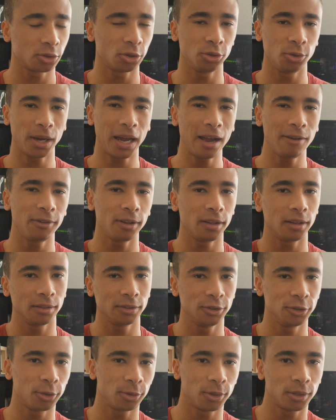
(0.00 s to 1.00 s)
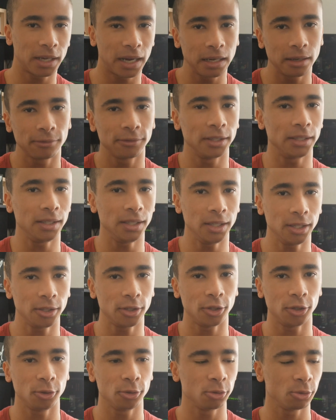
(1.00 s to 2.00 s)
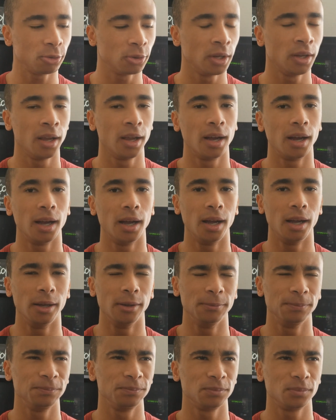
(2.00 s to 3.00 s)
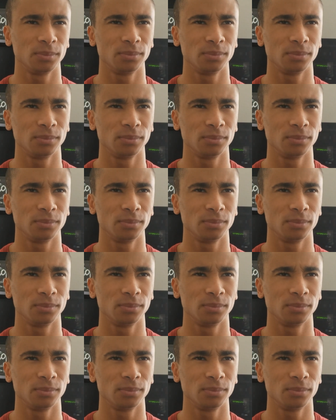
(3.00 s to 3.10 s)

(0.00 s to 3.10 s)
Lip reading: So you have a kind of an EQ